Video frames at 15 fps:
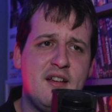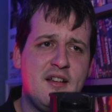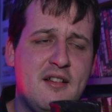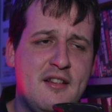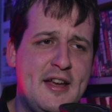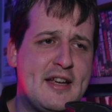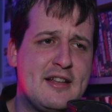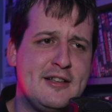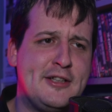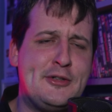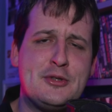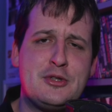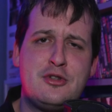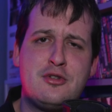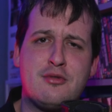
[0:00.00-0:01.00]
Like
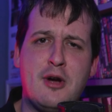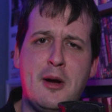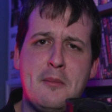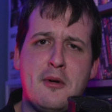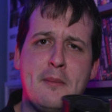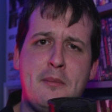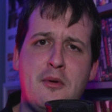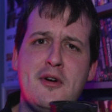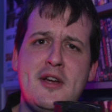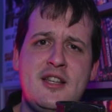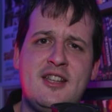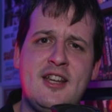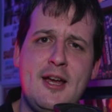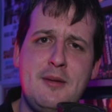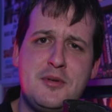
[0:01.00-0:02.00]
little drummer boy
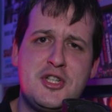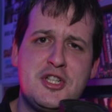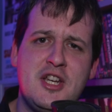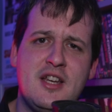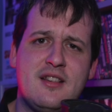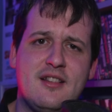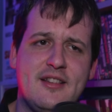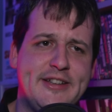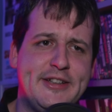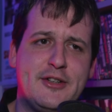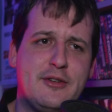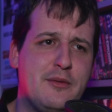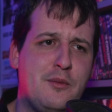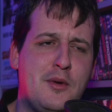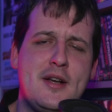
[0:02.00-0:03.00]
type shit. Like,
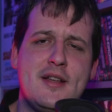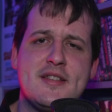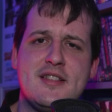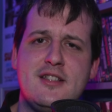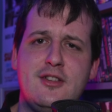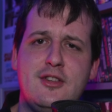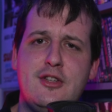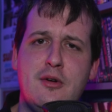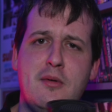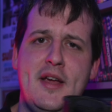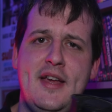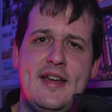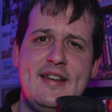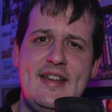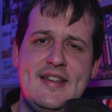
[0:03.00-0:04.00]
what is it
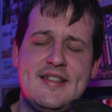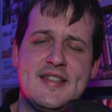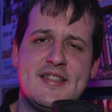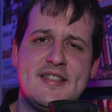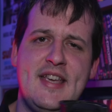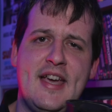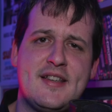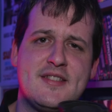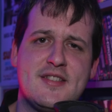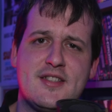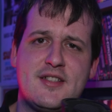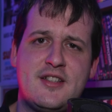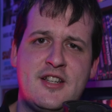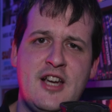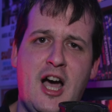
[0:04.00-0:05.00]
doing in a sex
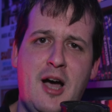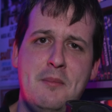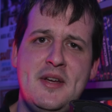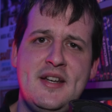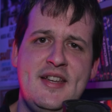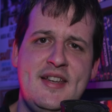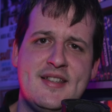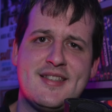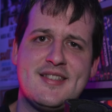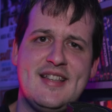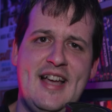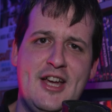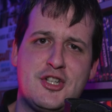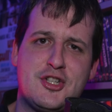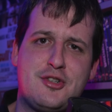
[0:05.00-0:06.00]
comedy
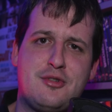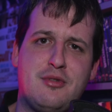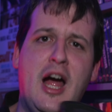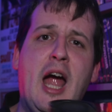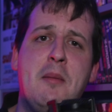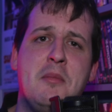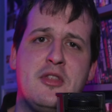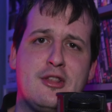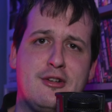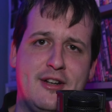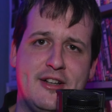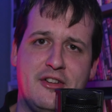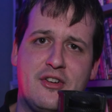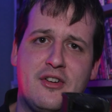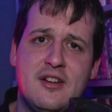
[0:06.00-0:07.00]
/ crime
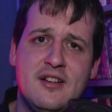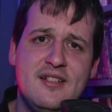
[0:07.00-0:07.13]
thriller?